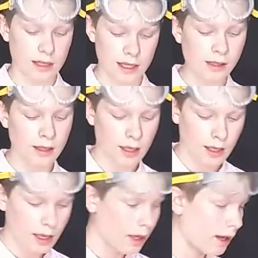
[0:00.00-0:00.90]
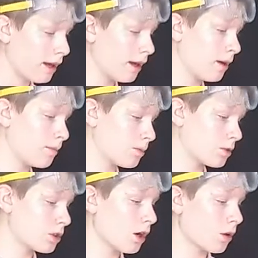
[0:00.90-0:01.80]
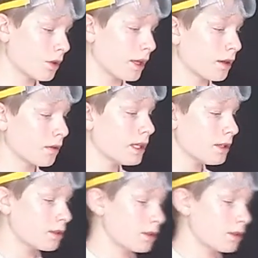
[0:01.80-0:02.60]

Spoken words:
thing. So the ingredients